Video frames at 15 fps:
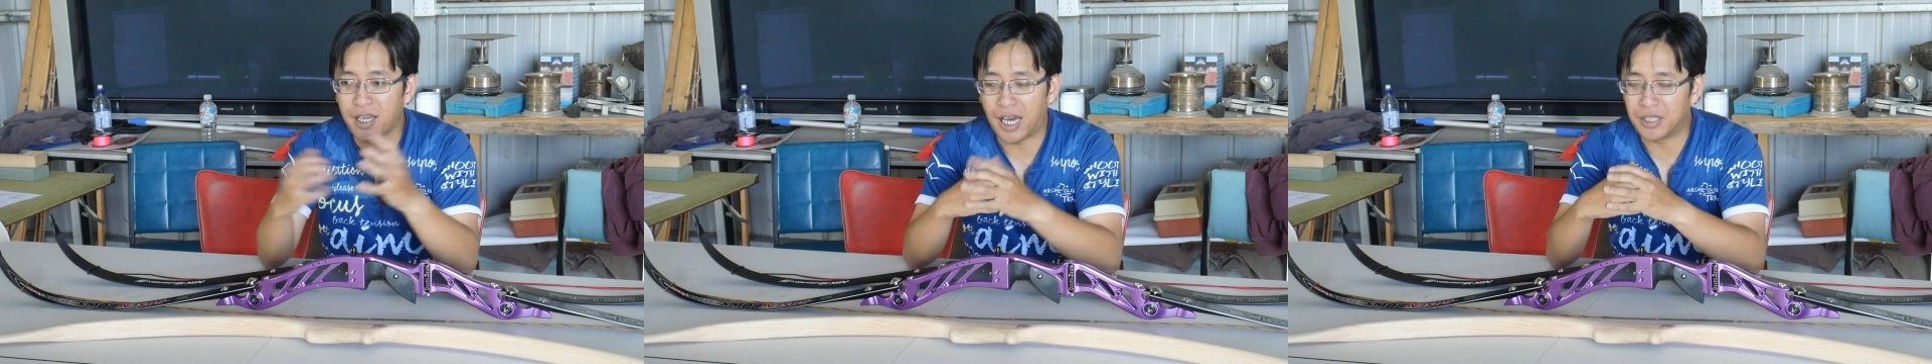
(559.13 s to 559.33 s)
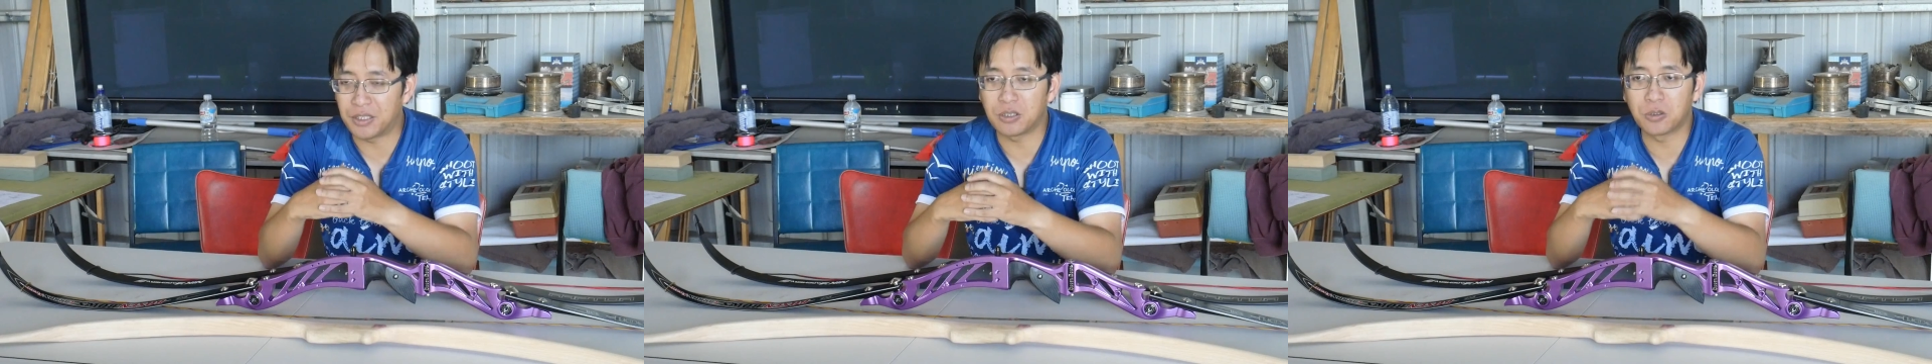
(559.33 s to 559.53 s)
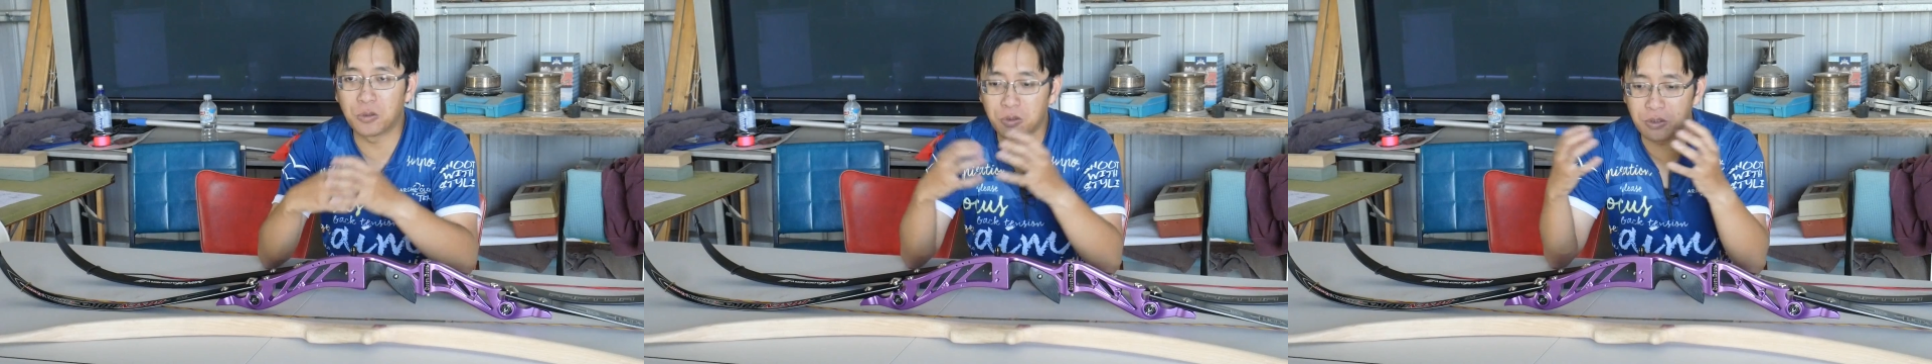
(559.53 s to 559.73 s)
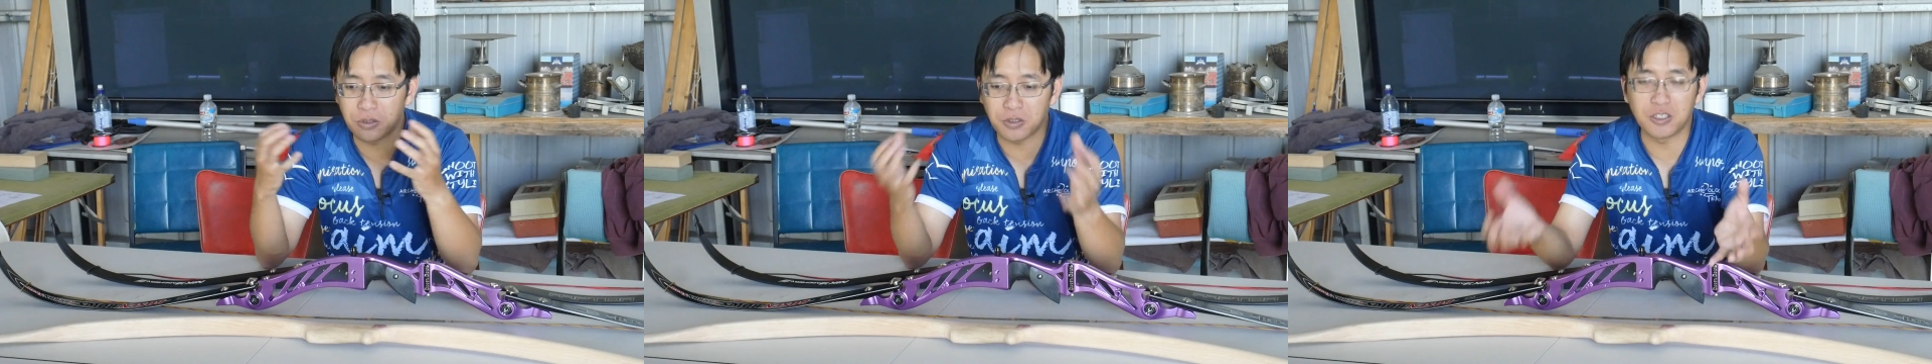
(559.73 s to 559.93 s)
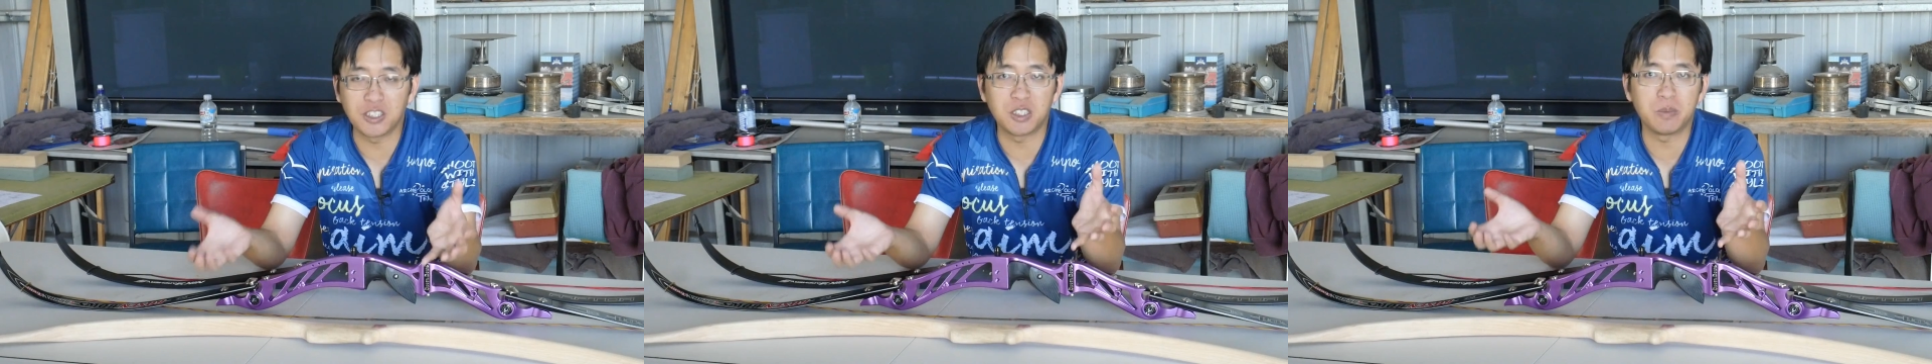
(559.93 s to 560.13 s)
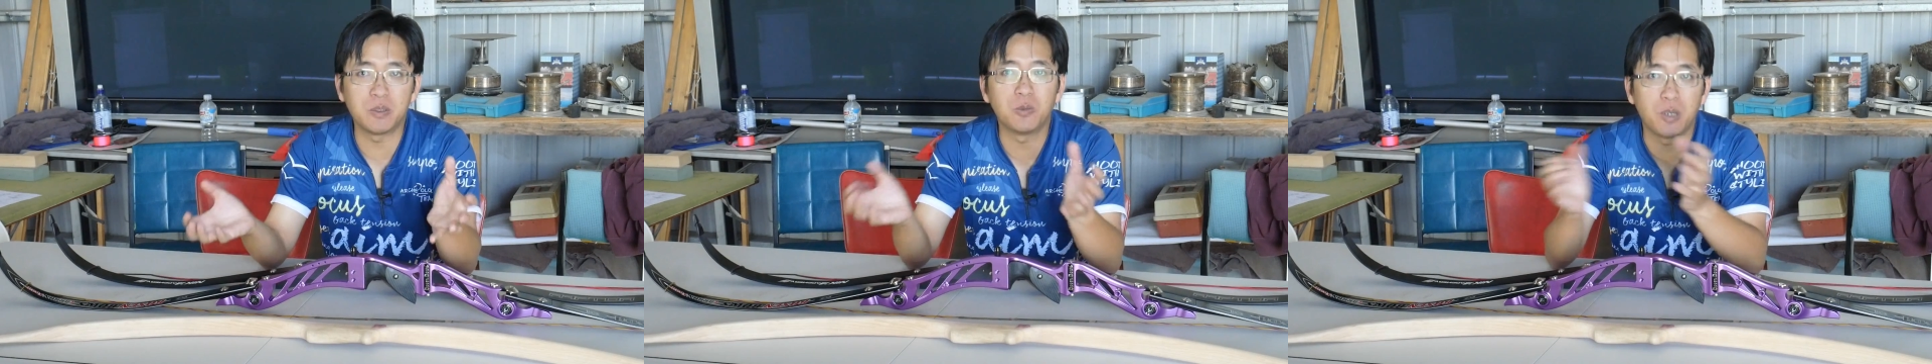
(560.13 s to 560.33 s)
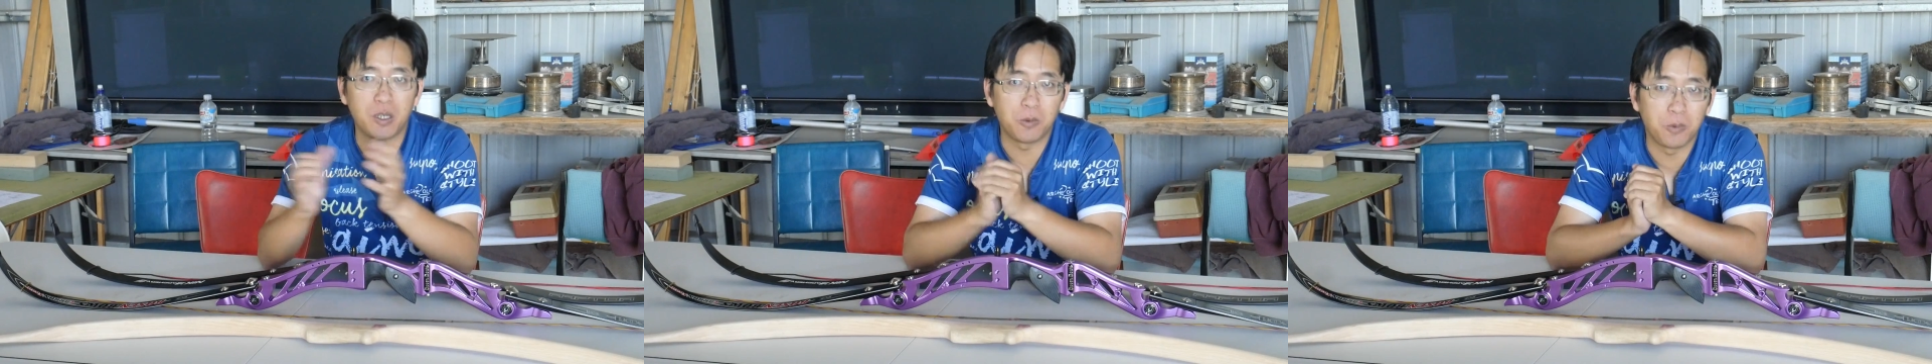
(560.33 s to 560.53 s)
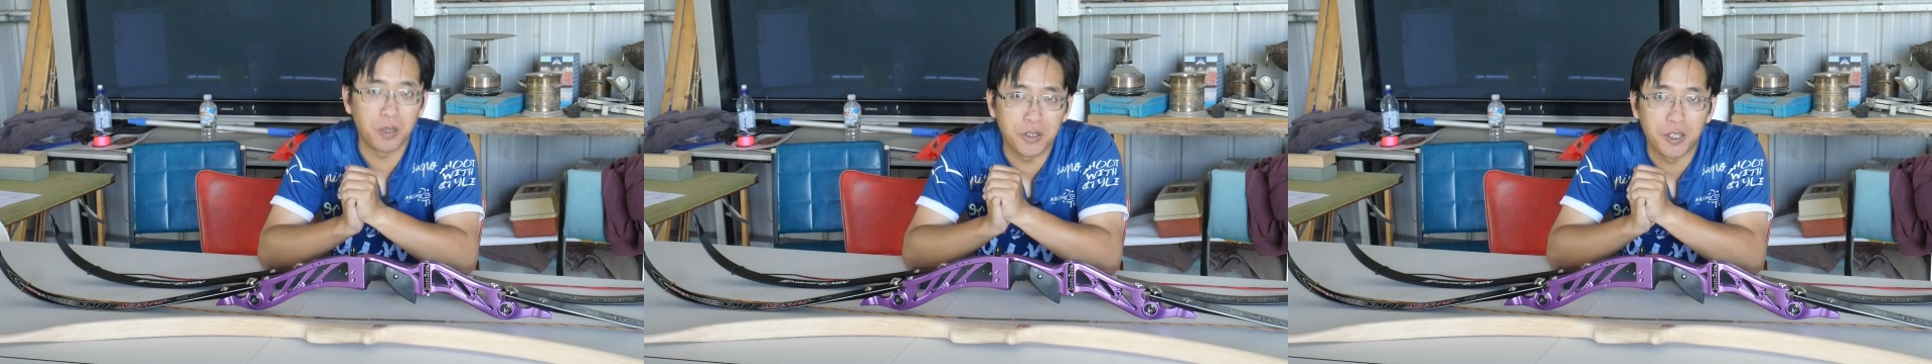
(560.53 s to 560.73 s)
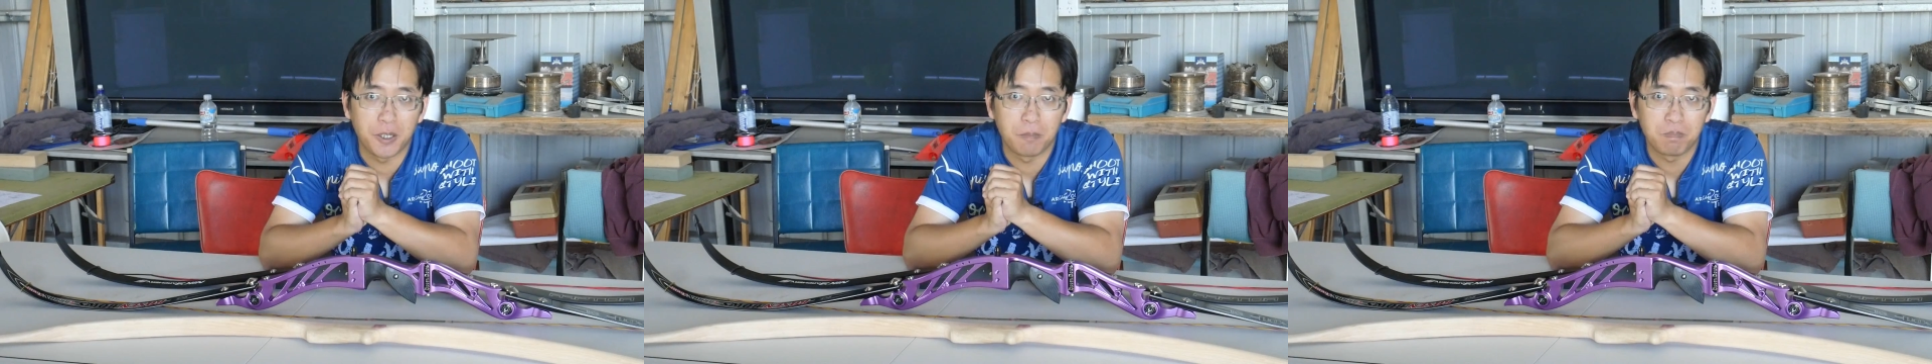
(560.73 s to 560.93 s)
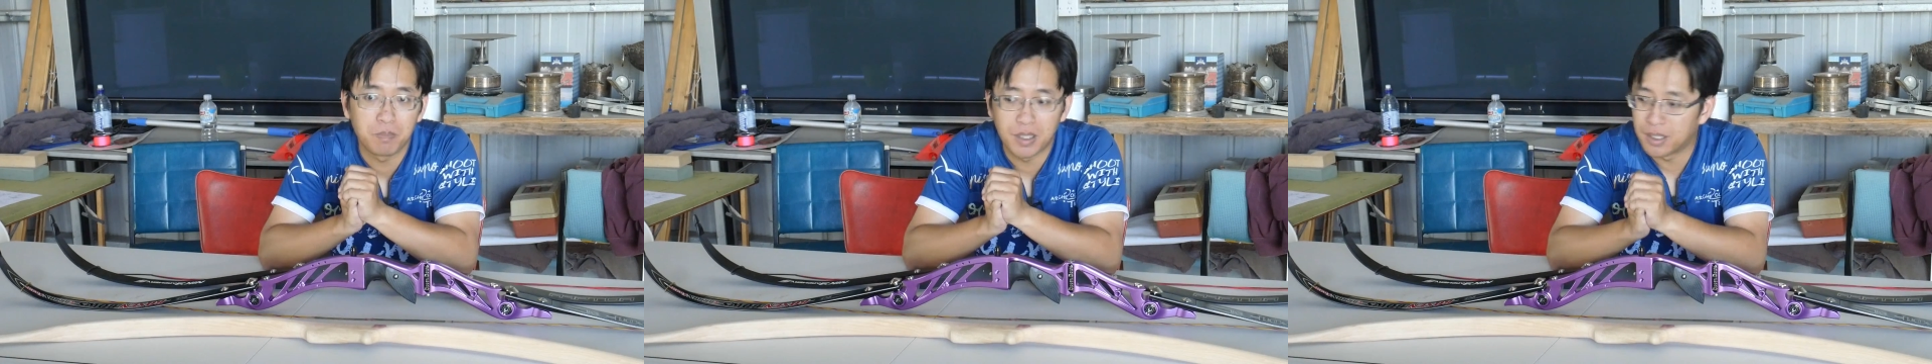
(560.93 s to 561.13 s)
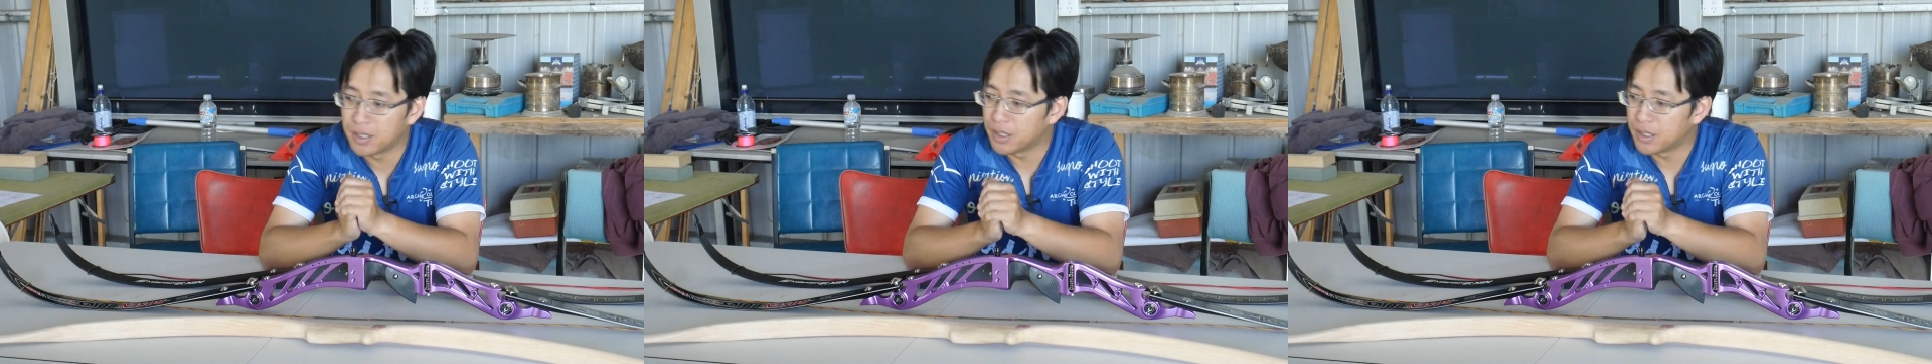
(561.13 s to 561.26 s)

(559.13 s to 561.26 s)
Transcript: and you couldn't use them in wet weather.